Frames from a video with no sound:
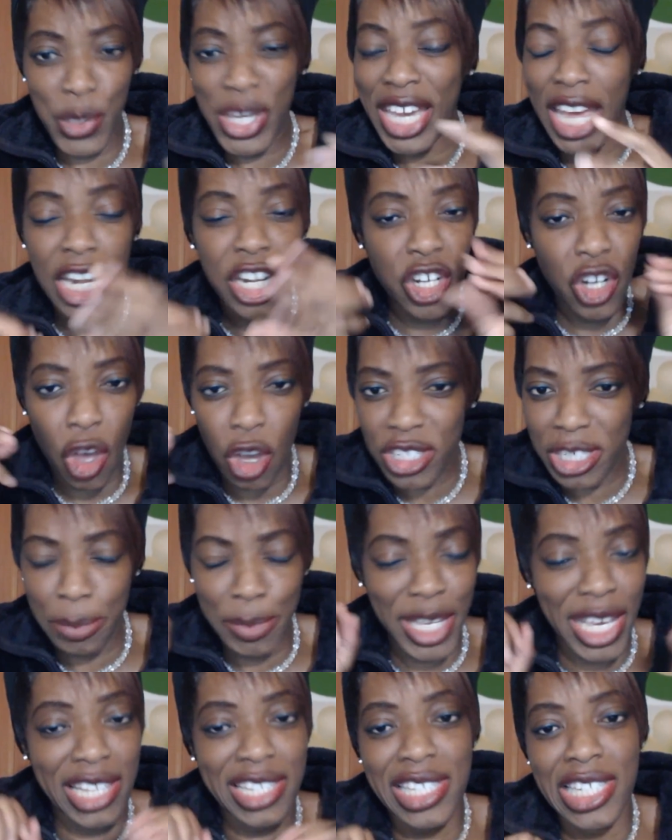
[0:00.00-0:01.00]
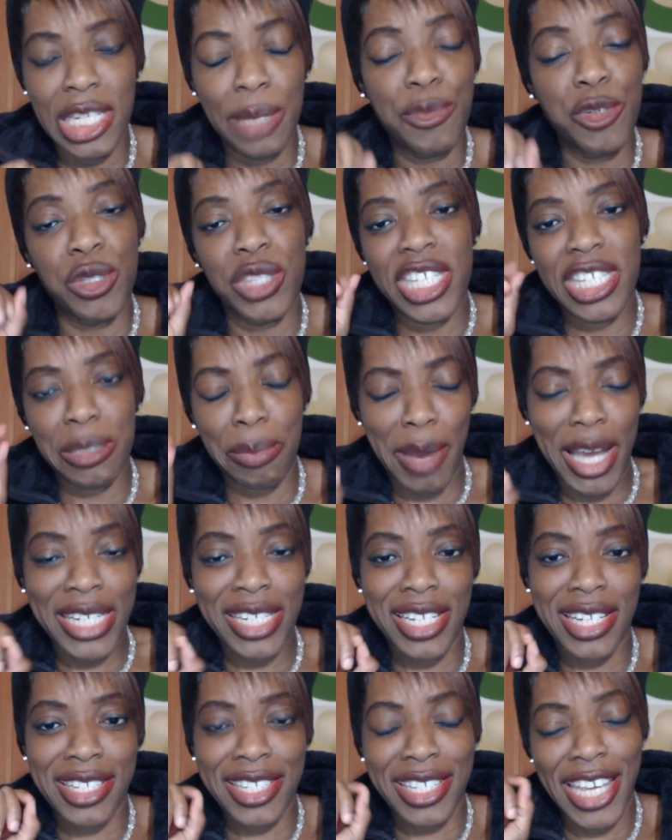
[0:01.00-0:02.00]
We cannot be asleep to these
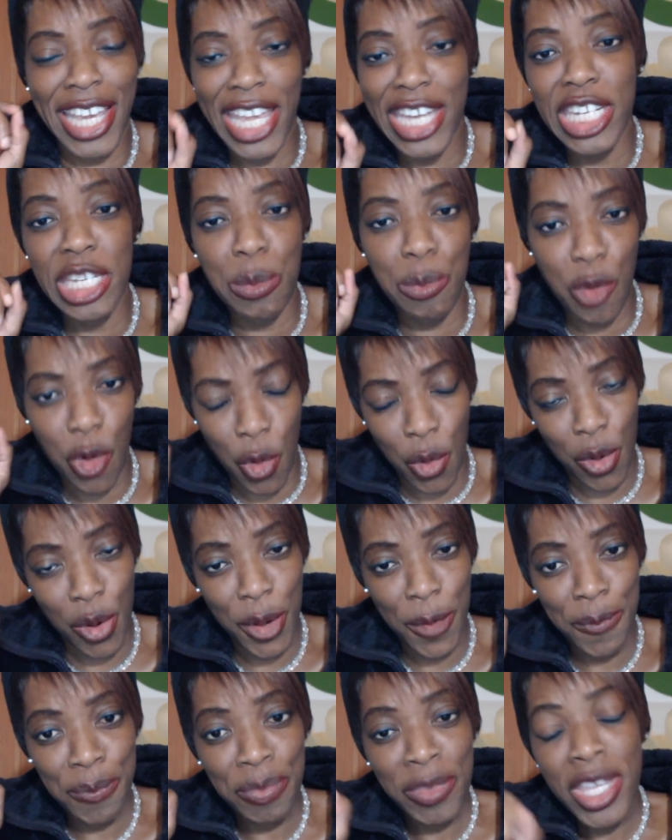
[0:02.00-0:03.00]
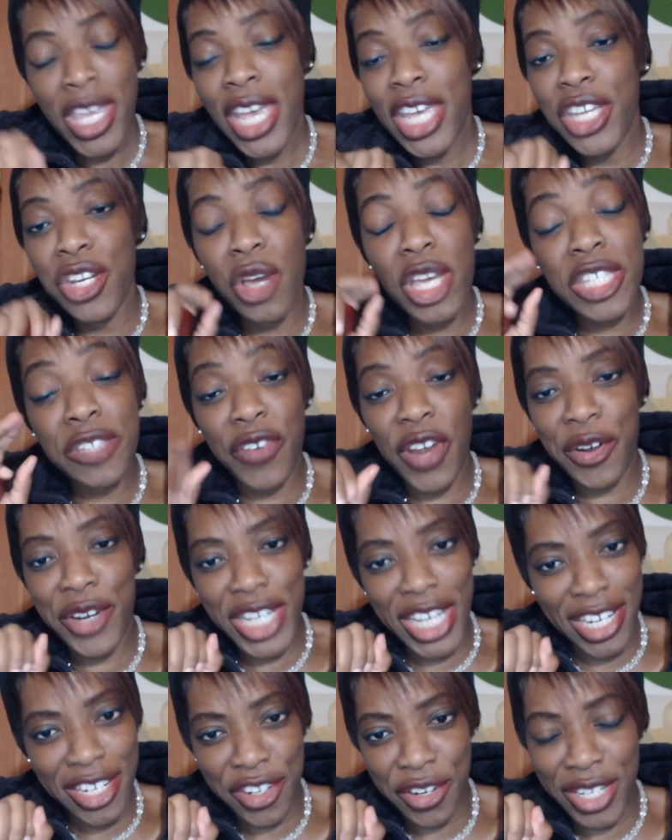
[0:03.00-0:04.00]
matters anymore. You know, it's
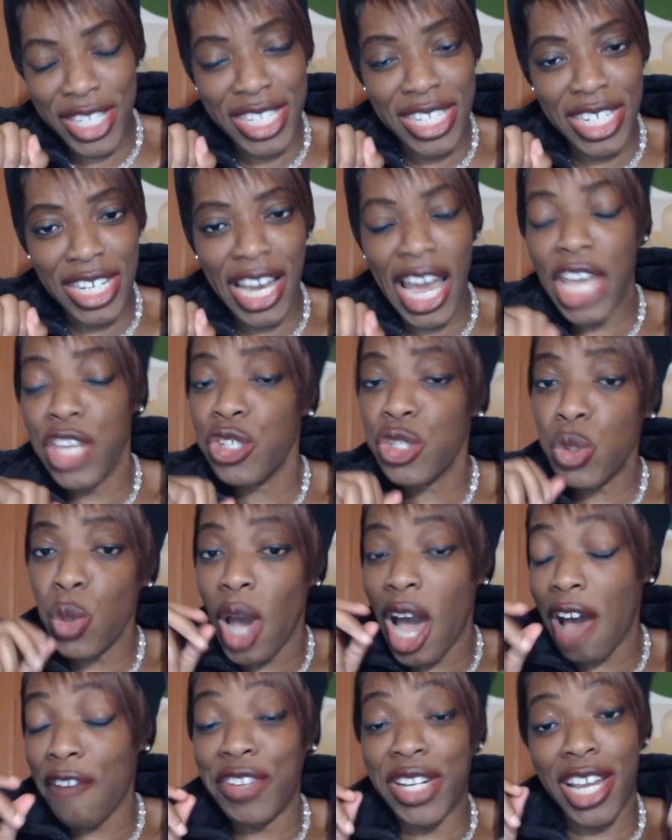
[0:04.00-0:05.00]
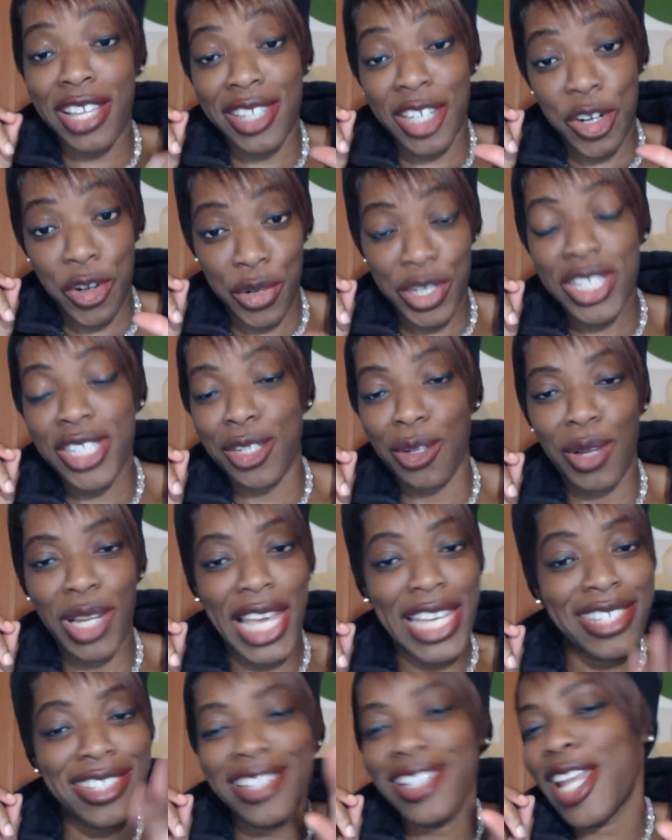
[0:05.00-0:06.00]
very interesting. I used to have another
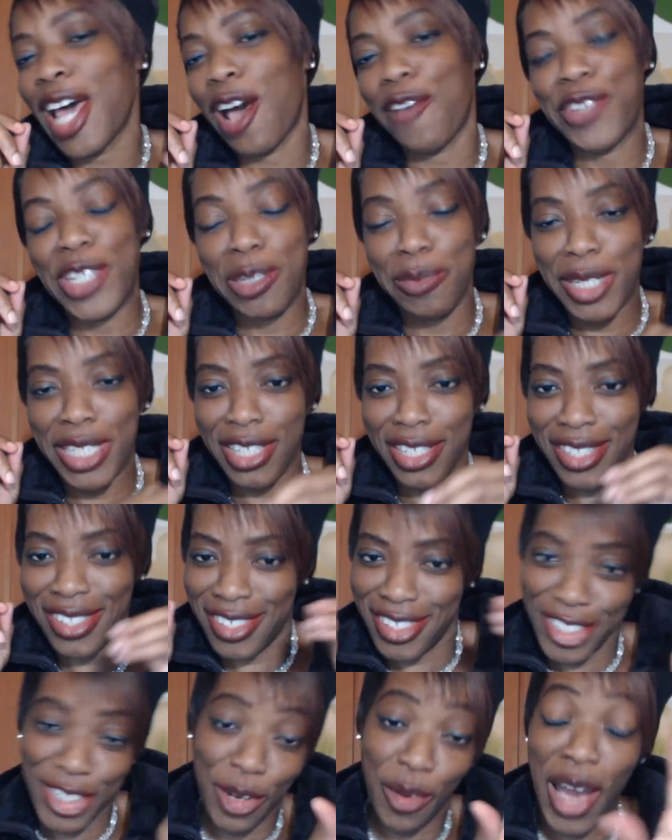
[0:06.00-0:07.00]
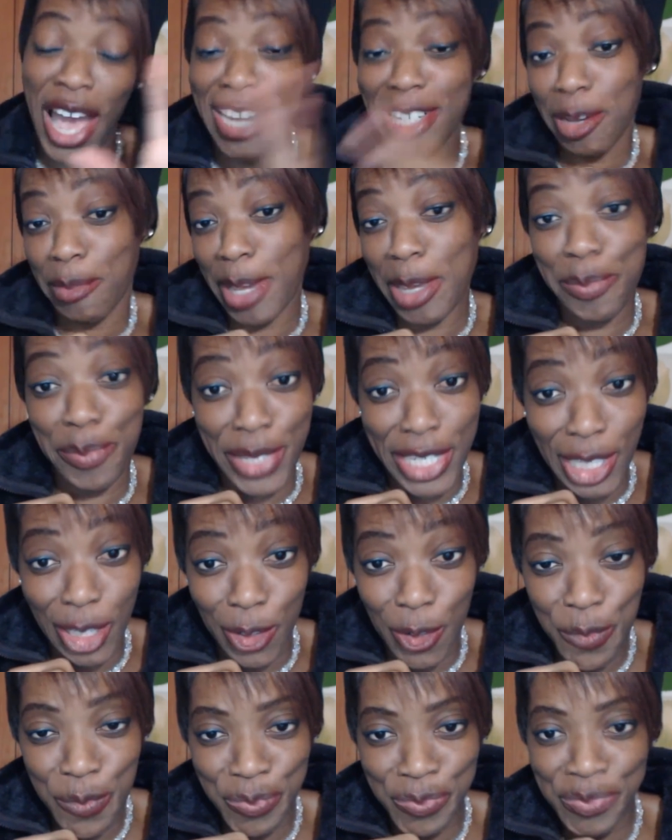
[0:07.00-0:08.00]
crystal. I still have it, but it's, you know, under my
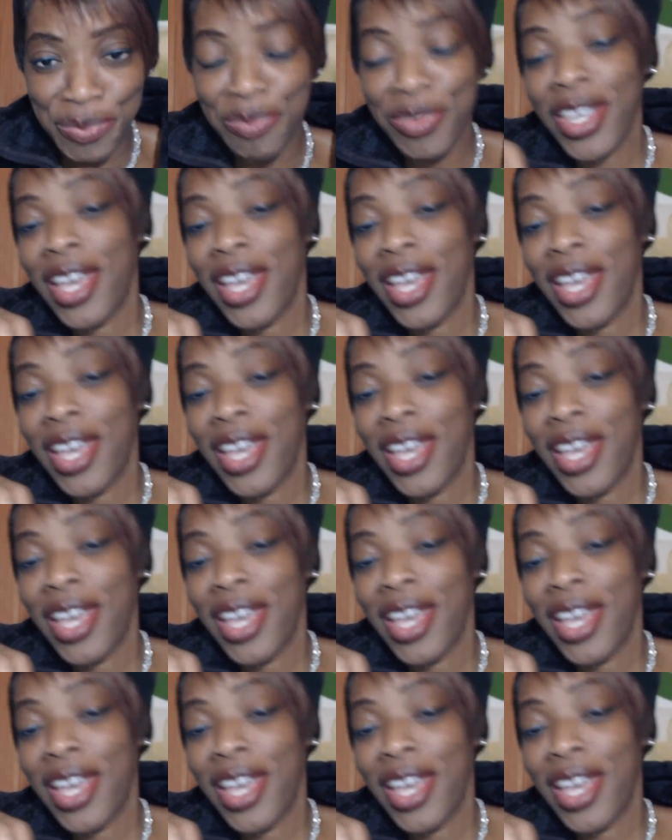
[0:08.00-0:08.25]
pillow.